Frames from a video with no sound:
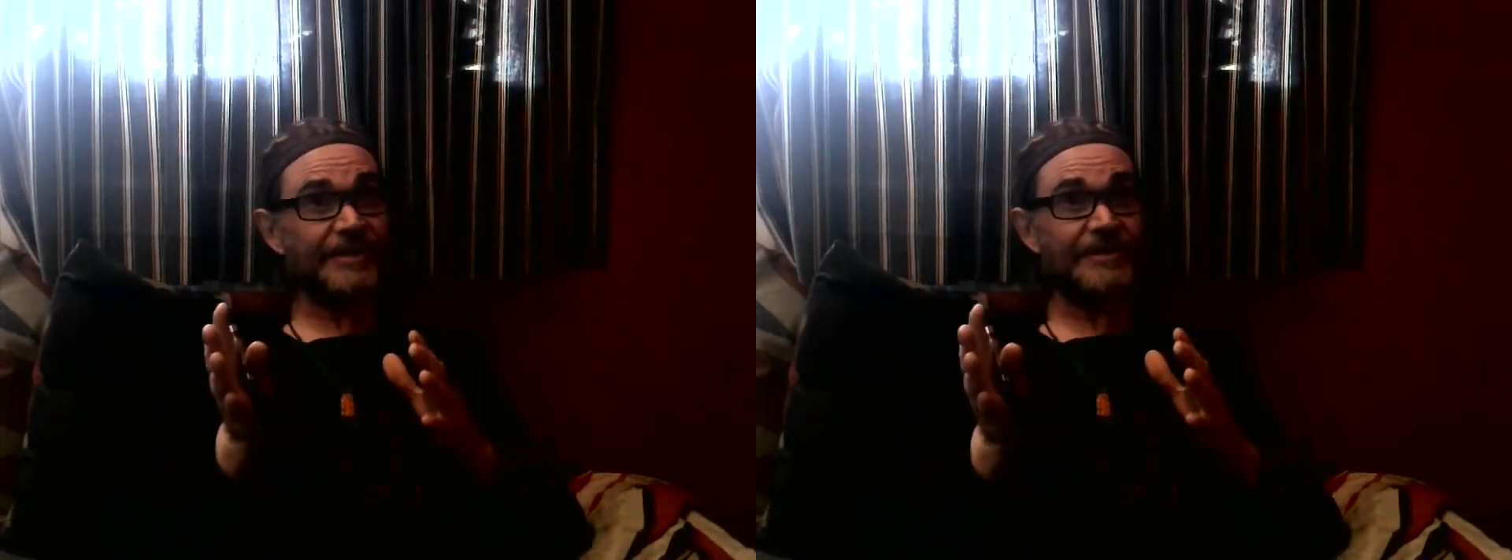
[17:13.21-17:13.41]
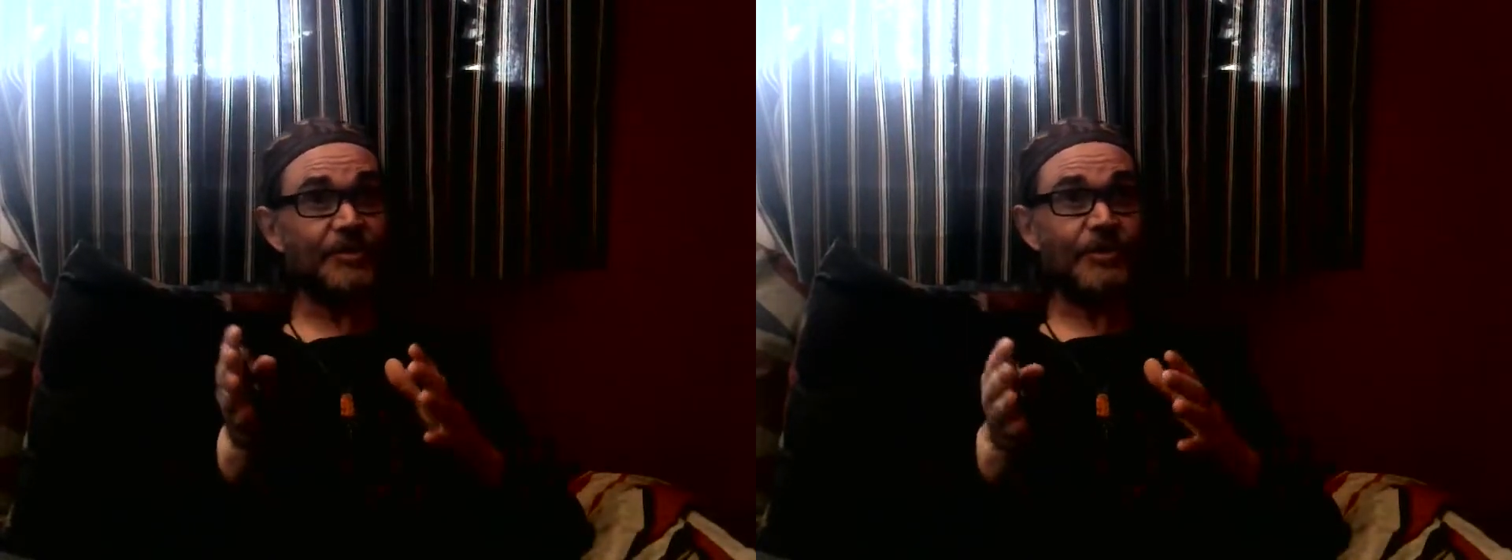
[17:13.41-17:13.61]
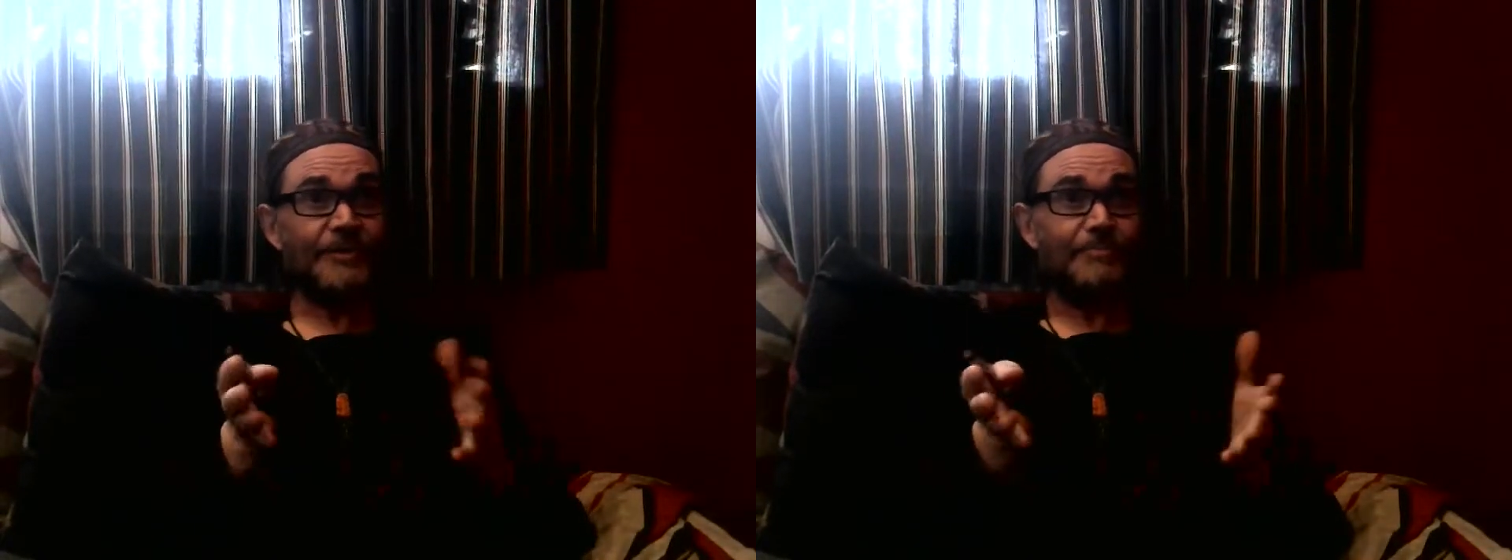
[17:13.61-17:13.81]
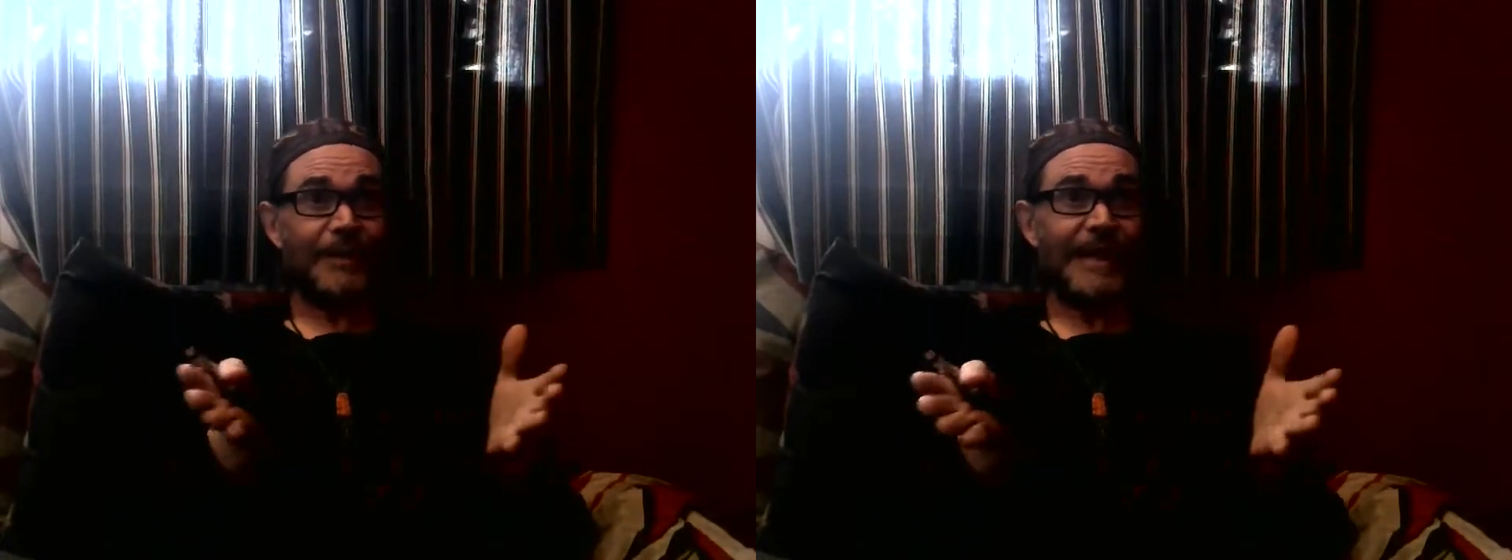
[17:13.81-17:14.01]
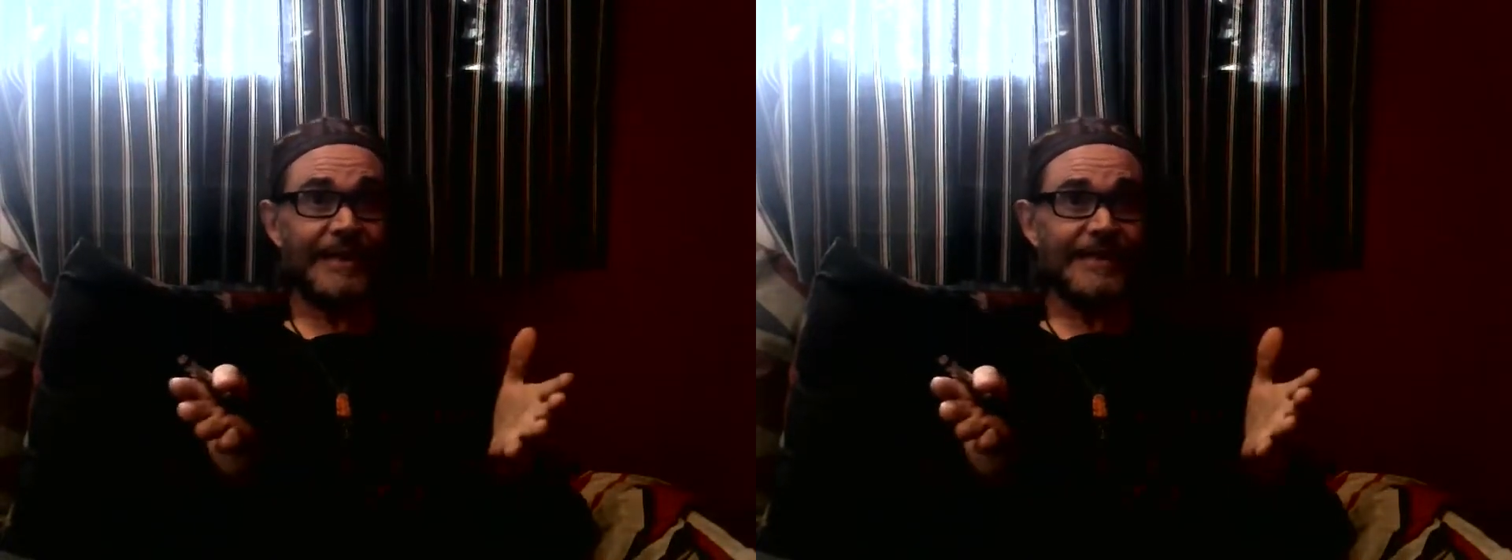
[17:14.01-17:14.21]
you can
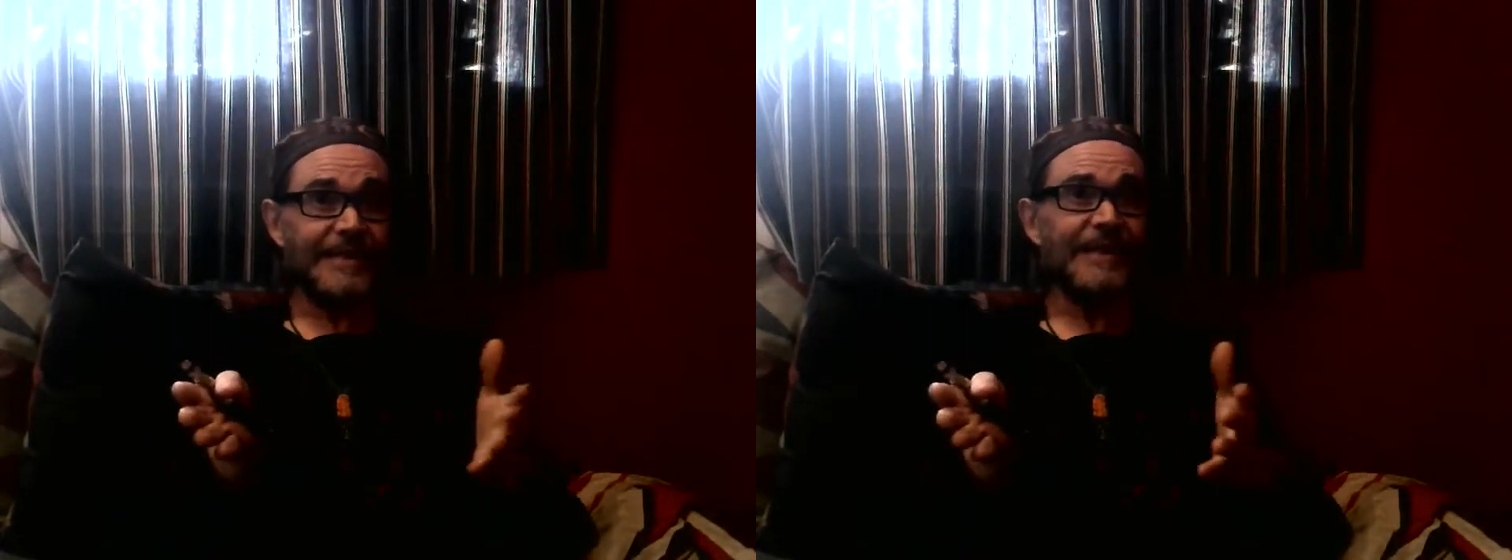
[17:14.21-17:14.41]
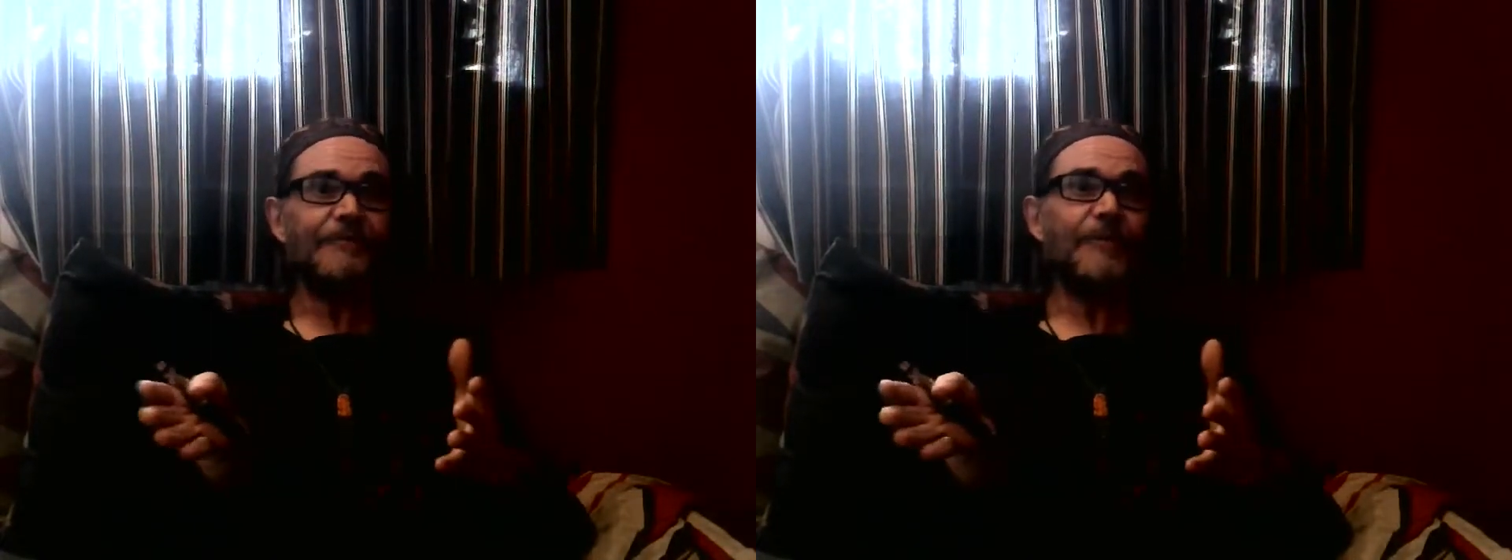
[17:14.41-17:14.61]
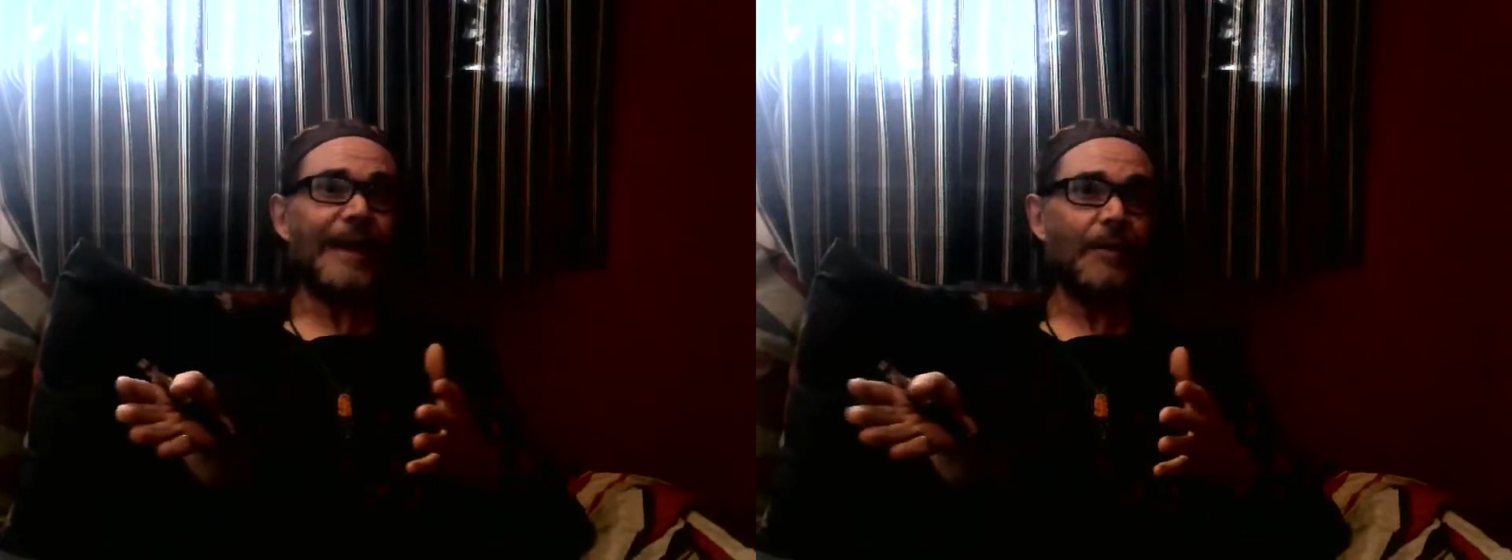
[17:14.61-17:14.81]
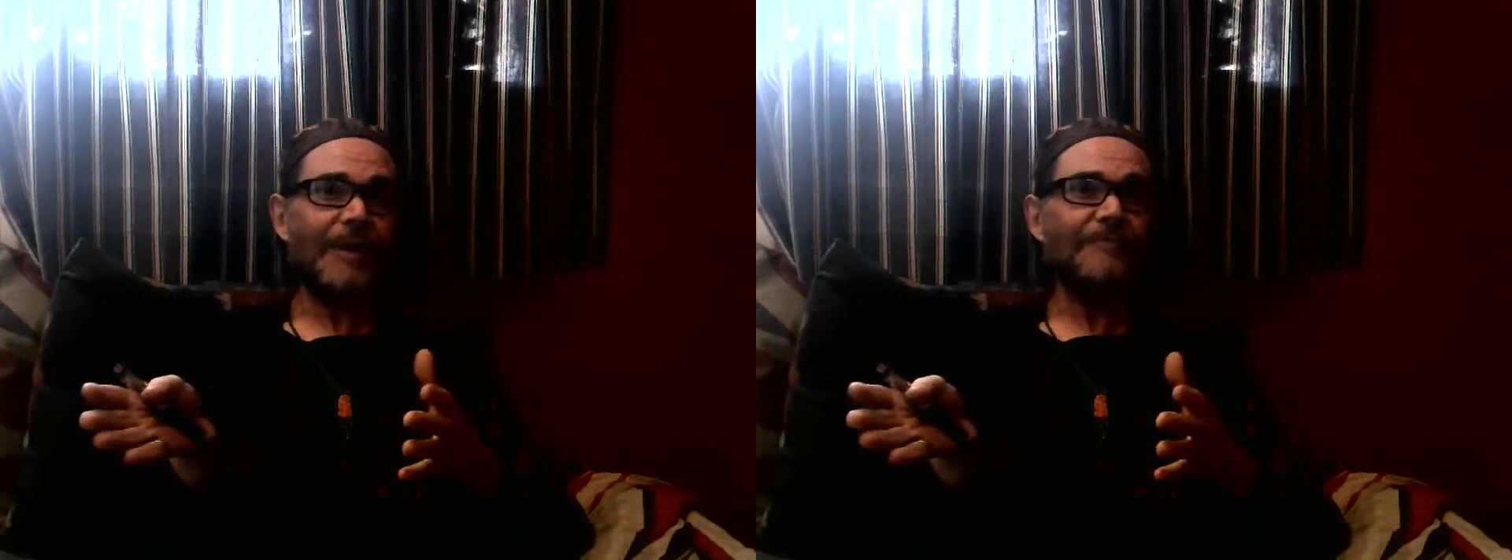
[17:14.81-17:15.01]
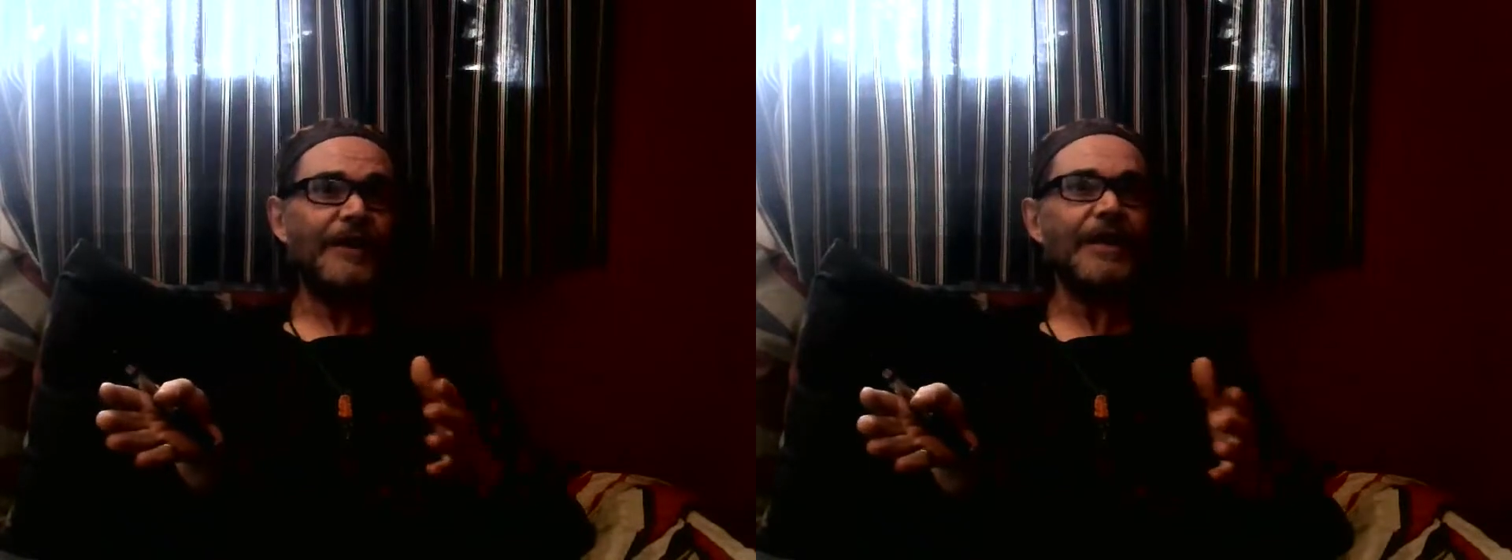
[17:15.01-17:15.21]
plainly see from that
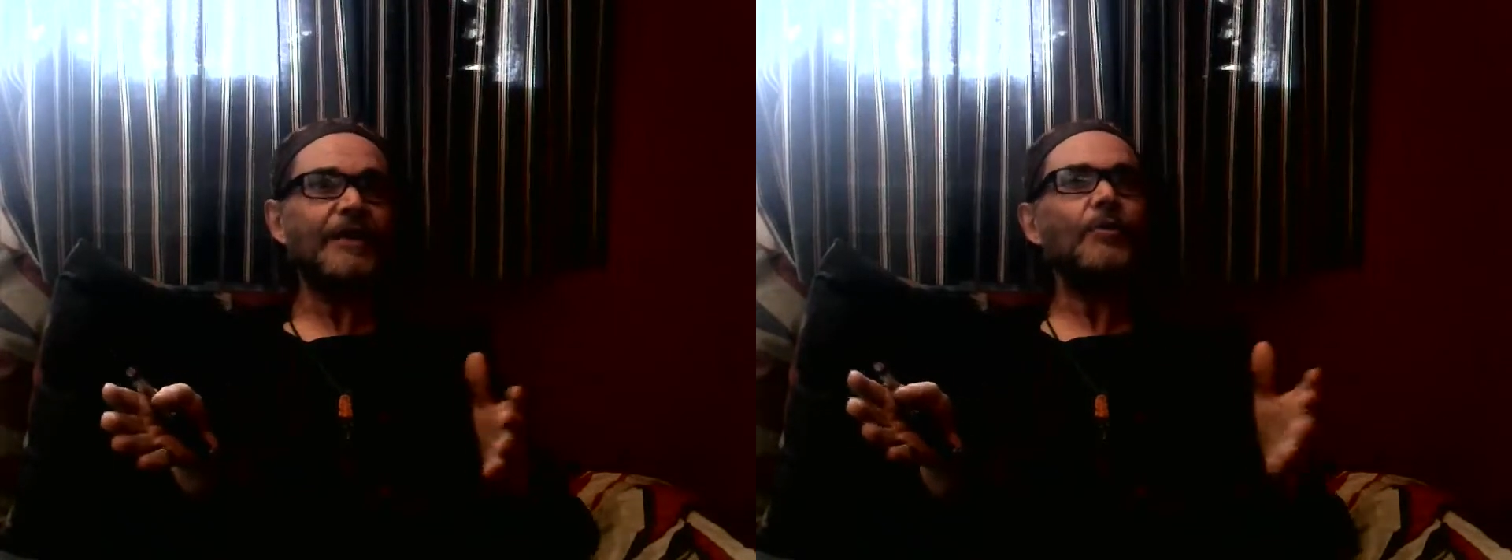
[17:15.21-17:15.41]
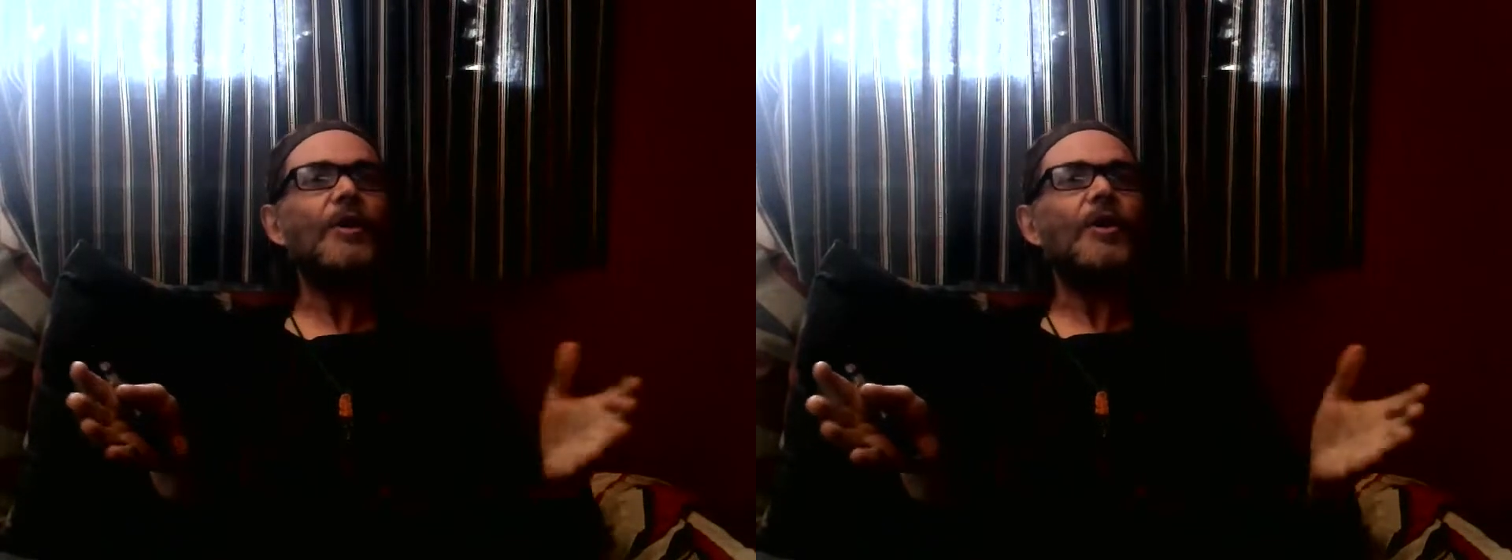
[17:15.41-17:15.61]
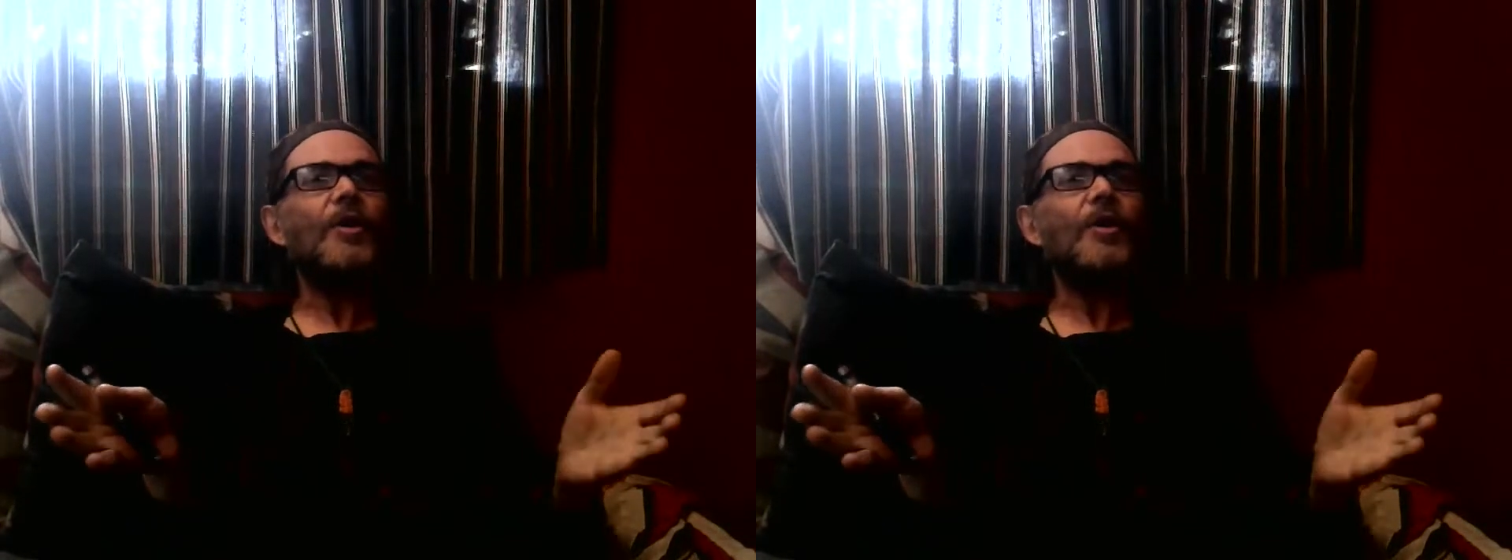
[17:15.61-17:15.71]
one vehicle.